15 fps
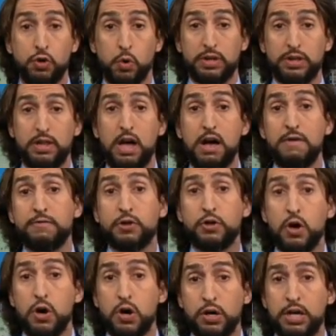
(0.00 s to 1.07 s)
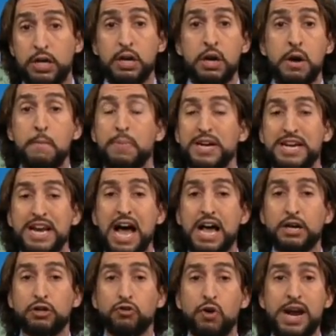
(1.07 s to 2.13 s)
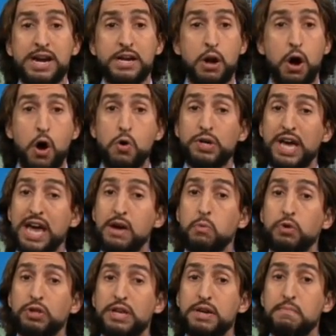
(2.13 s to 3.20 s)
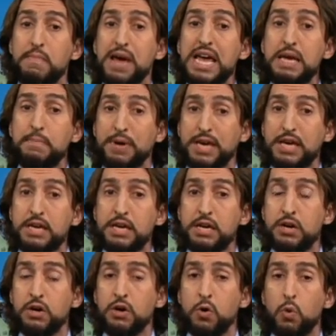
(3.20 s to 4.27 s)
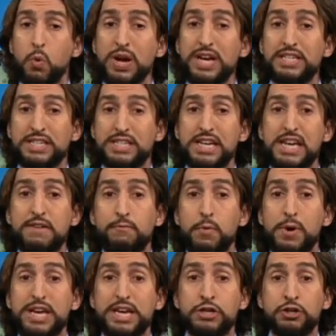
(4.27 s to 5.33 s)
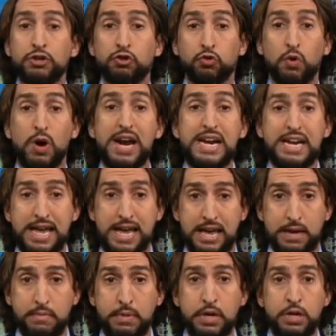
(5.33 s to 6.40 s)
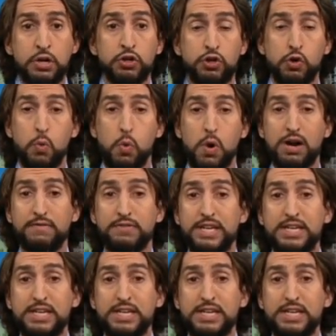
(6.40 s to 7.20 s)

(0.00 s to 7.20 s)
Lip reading: Jordan Love good but not great? Okay, well then maybe we see if we can trade him to one of